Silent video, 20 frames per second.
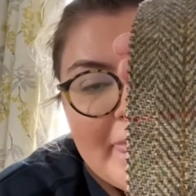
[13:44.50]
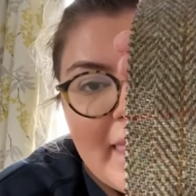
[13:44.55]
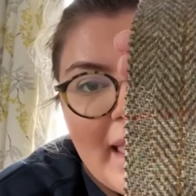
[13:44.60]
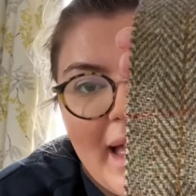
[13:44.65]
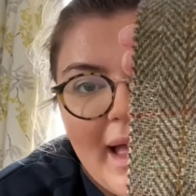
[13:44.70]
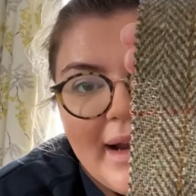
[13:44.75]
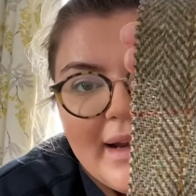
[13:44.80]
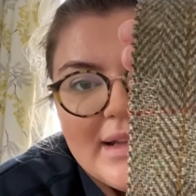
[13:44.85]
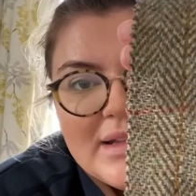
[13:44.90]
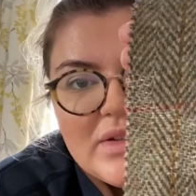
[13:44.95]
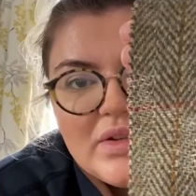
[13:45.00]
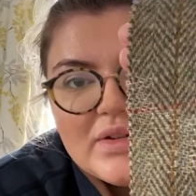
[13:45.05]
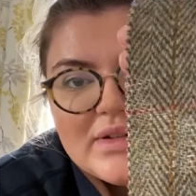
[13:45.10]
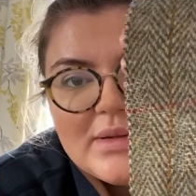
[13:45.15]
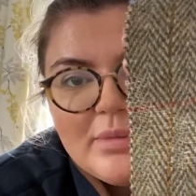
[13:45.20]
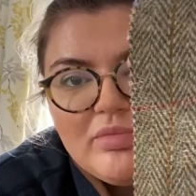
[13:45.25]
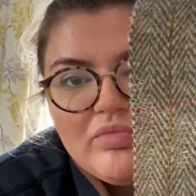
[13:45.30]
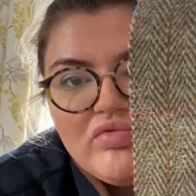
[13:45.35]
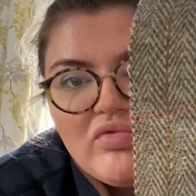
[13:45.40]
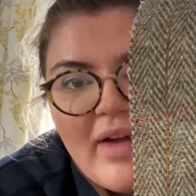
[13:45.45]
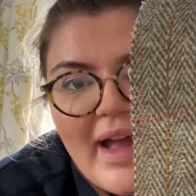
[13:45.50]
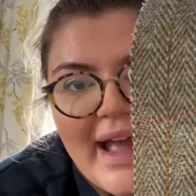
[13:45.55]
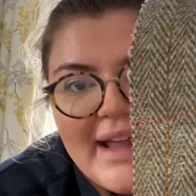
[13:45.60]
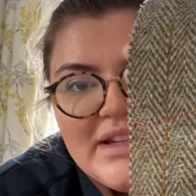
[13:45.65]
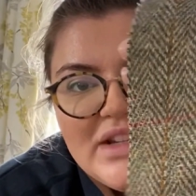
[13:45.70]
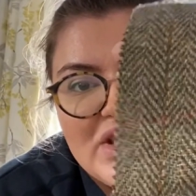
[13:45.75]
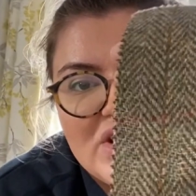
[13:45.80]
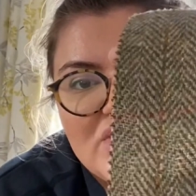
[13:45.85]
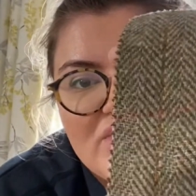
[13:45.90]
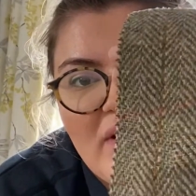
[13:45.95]
And it's got some red
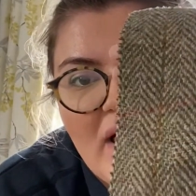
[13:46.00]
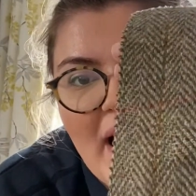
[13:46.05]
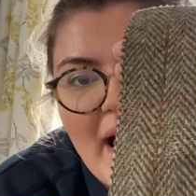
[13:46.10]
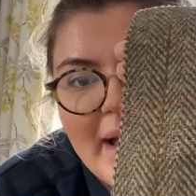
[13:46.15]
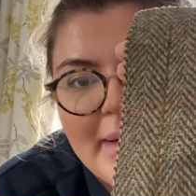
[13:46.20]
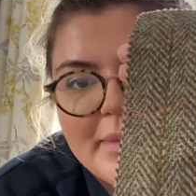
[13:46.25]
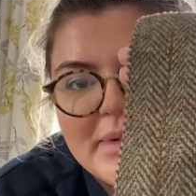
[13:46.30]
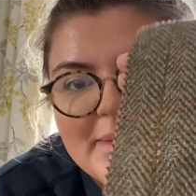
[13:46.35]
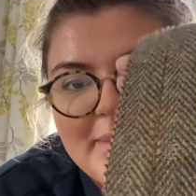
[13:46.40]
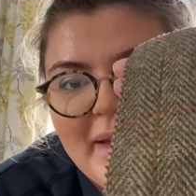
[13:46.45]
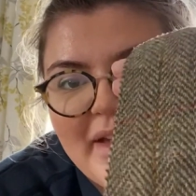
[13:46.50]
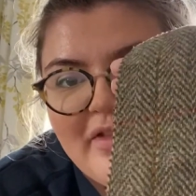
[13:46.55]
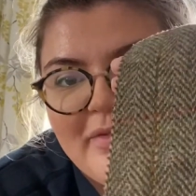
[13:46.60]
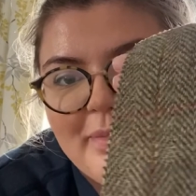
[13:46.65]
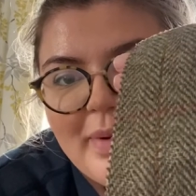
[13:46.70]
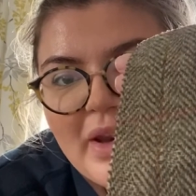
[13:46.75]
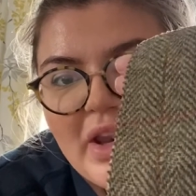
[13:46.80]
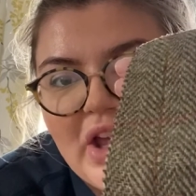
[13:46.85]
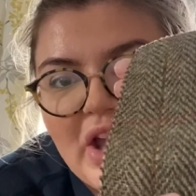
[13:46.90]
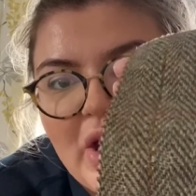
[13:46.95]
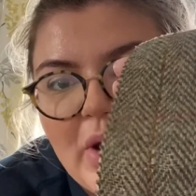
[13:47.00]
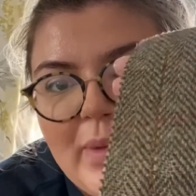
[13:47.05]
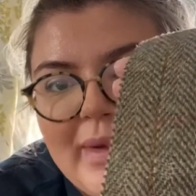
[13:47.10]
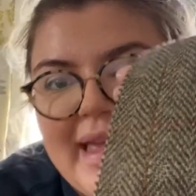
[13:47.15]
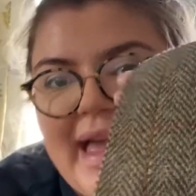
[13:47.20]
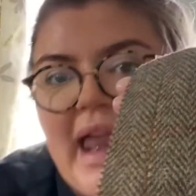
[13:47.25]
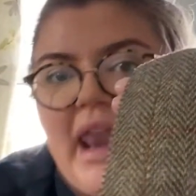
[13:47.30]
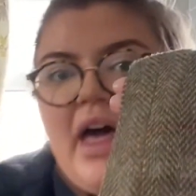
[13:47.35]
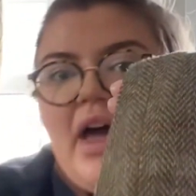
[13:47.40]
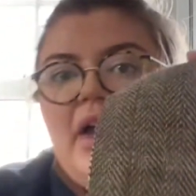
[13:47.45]
stripes, bit of blue,
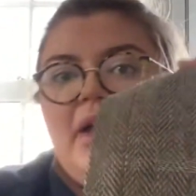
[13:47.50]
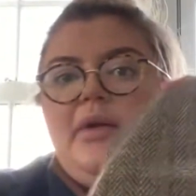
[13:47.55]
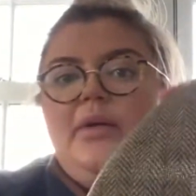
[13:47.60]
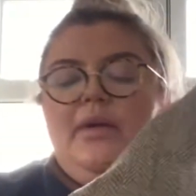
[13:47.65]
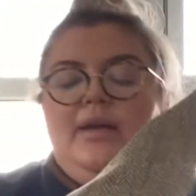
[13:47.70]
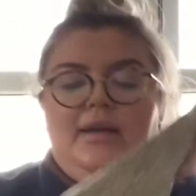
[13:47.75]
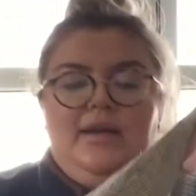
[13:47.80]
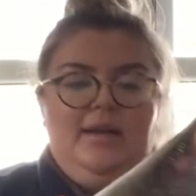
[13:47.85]
yellow.